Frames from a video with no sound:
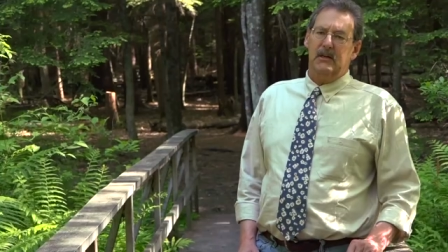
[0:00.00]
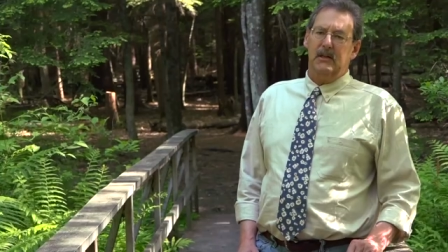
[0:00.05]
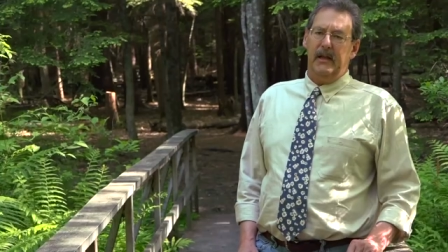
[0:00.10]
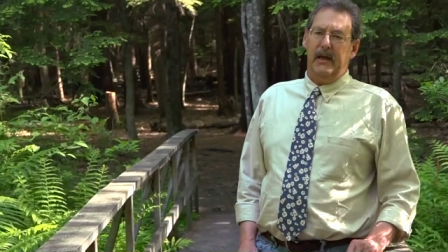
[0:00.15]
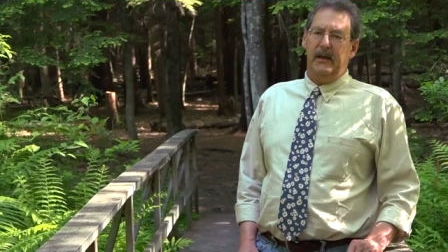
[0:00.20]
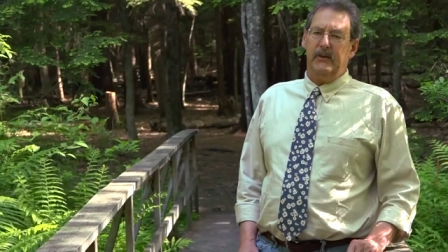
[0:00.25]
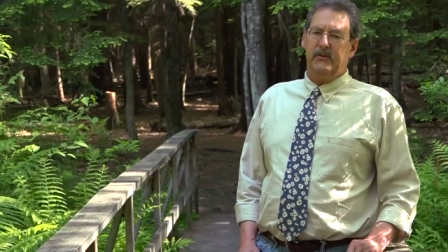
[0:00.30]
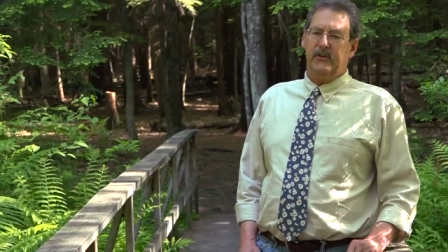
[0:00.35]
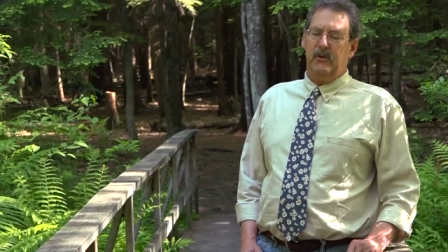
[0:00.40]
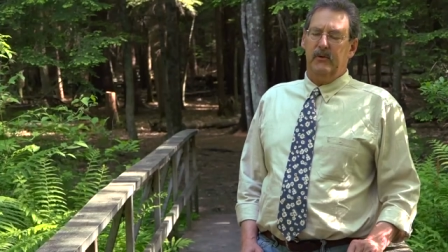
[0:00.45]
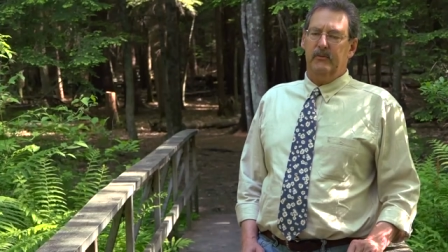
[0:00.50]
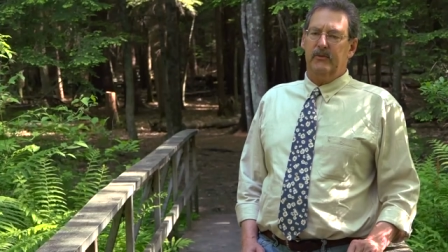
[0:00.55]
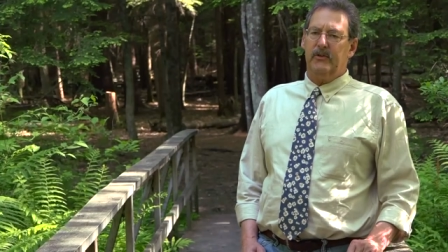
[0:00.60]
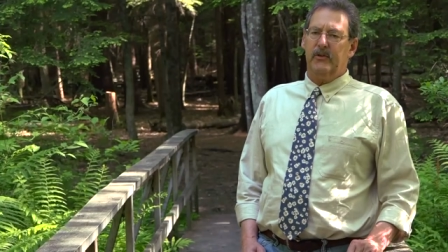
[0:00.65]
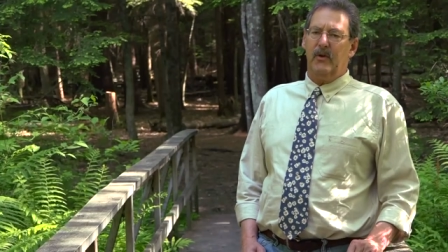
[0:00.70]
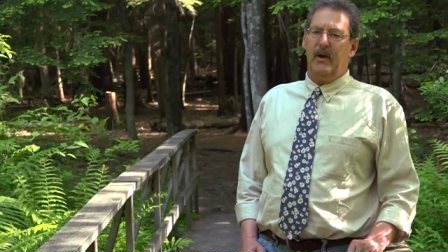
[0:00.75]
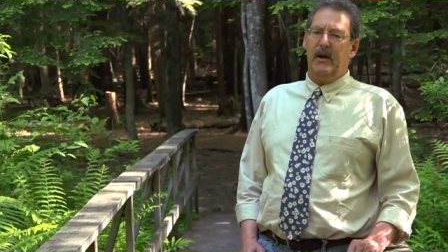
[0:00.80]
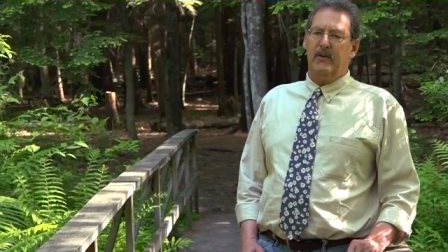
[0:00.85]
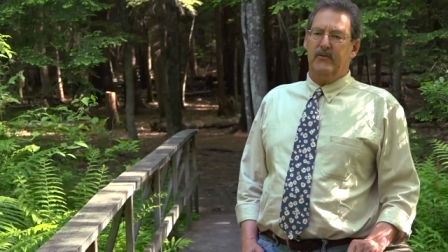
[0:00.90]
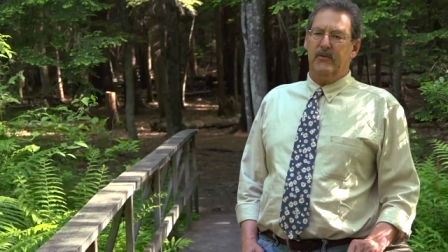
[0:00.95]
classrooms
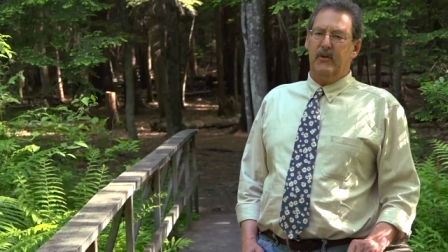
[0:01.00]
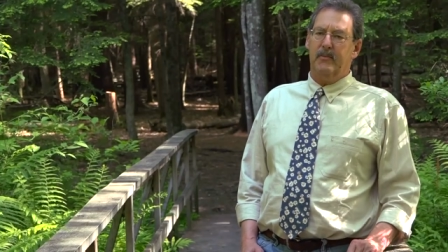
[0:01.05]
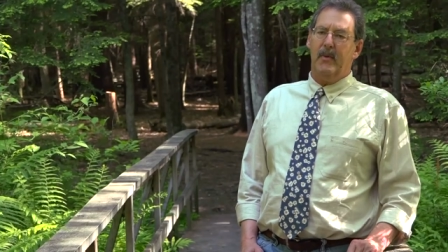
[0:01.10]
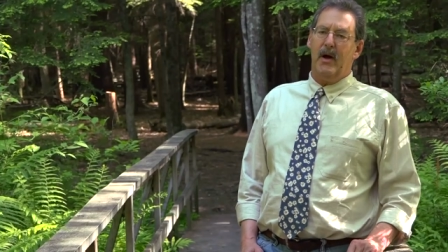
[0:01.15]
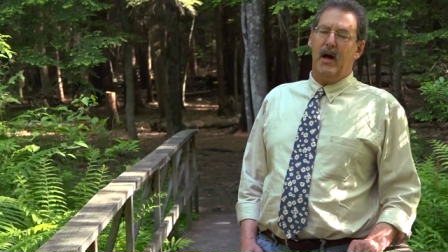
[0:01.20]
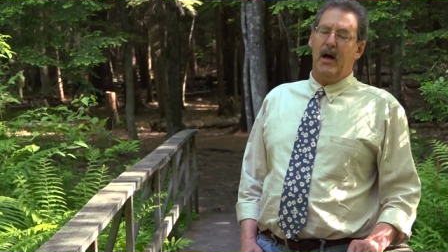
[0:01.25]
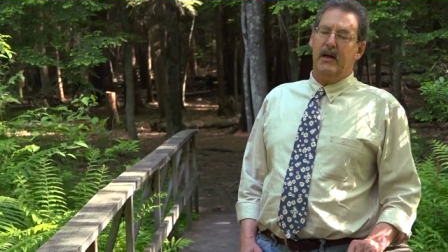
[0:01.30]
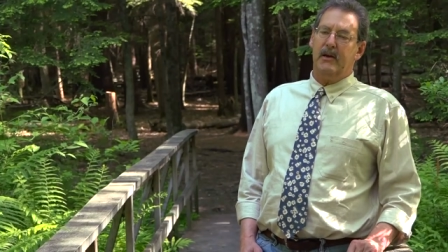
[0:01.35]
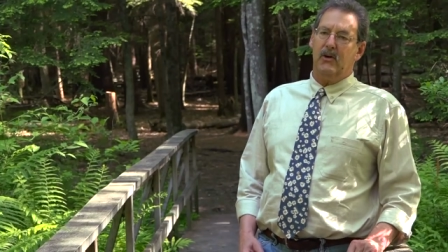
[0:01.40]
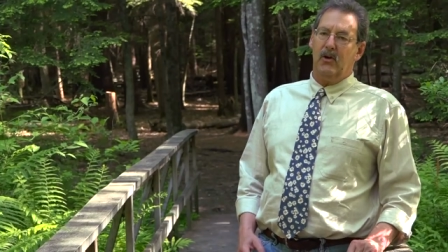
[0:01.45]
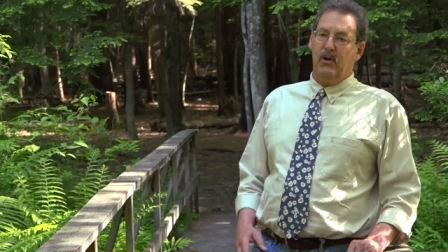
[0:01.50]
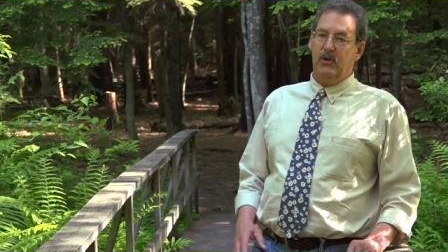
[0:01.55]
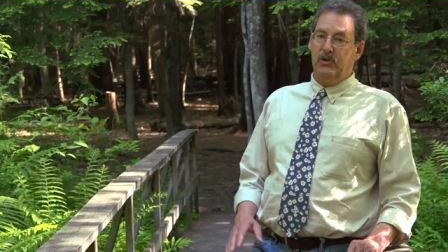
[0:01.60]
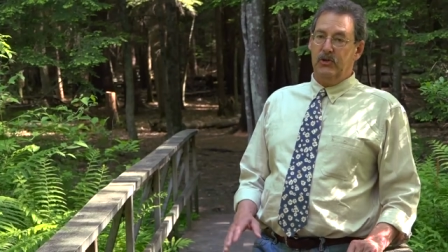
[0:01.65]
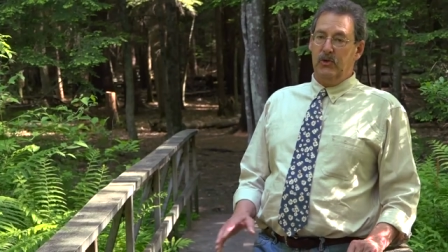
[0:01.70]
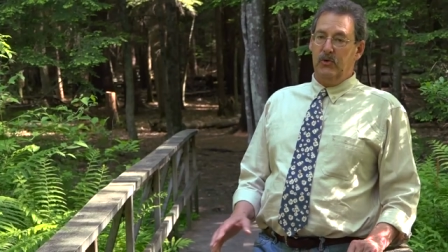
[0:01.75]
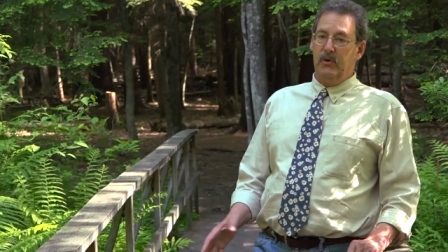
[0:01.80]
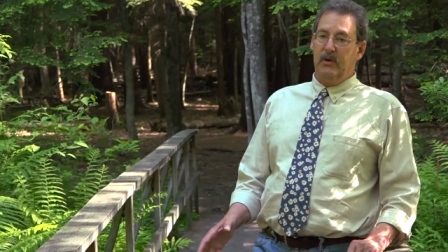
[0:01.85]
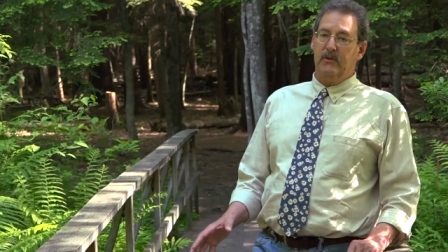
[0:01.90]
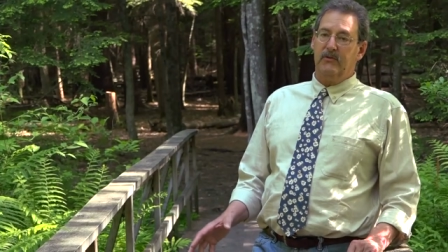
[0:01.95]
throughout Vermont are
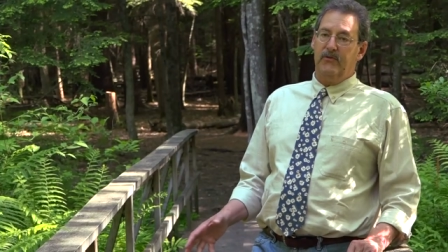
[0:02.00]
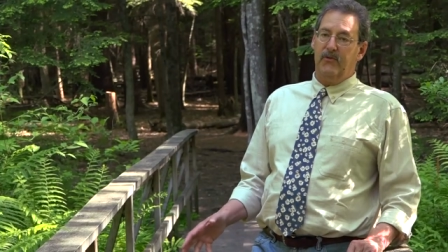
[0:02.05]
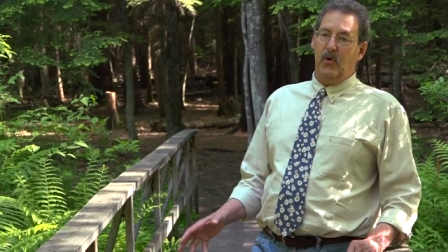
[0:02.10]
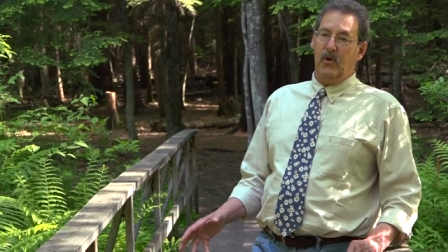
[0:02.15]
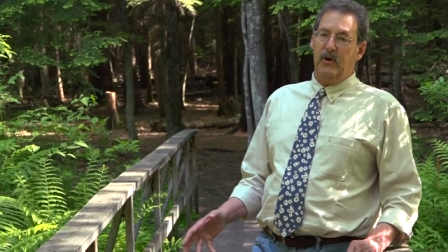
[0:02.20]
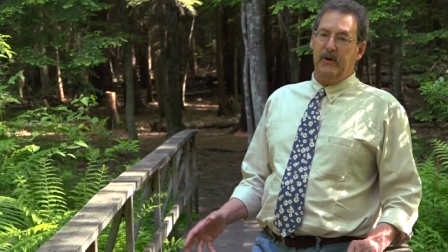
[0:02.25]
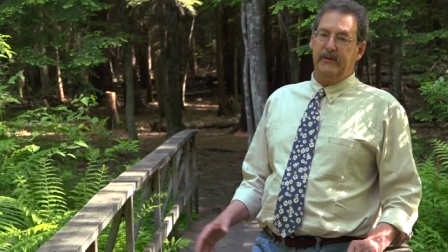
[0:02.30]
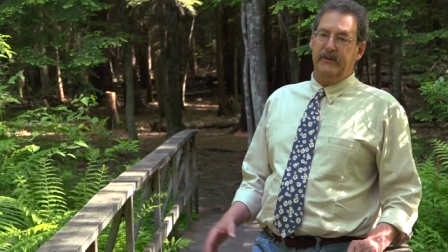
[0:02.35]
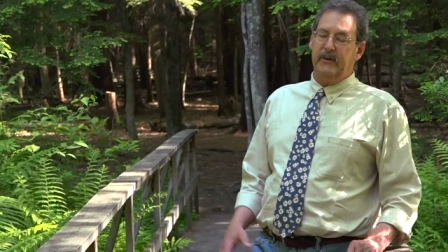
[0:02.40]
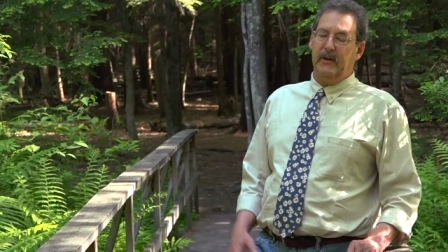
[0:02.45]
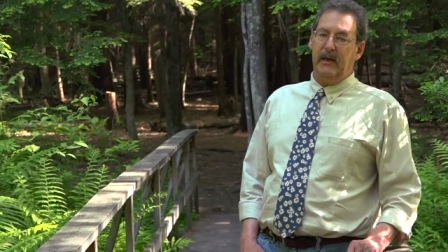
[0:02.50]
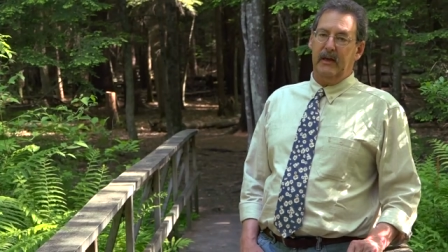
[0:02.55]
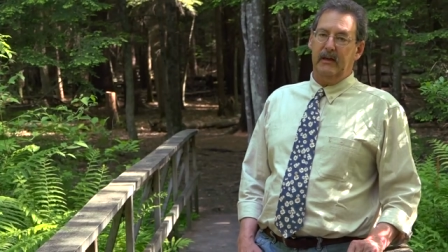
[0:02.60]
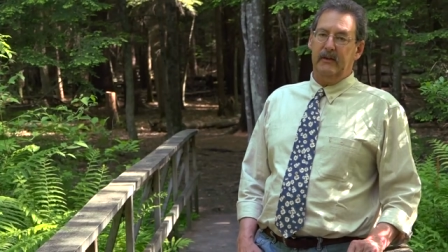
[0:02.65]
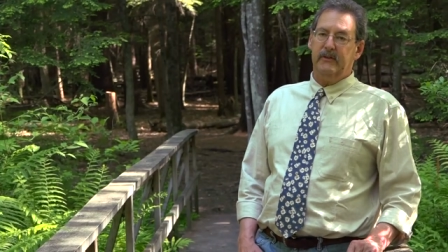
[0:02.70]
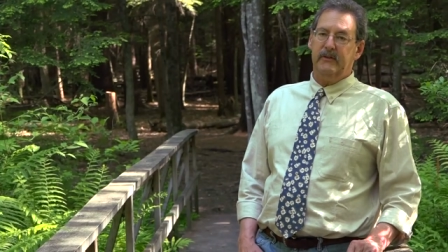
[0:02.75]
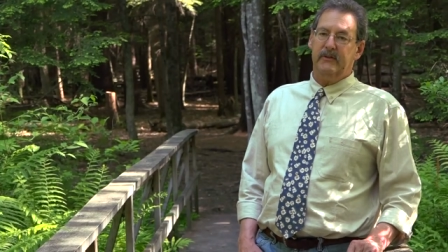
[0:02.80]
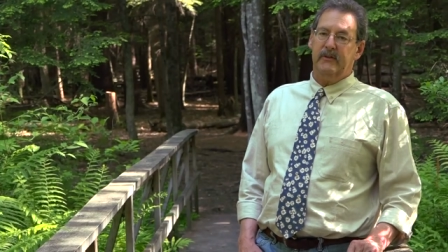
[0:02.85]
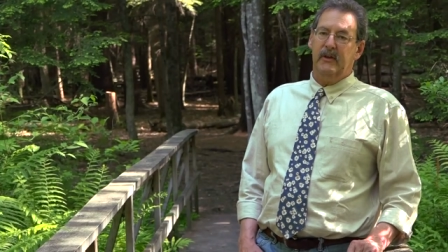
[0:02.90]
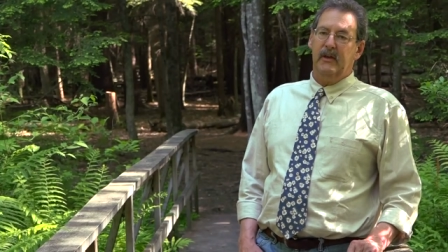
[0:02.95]
doing forest
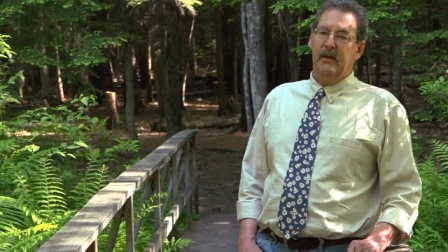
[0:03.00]
days,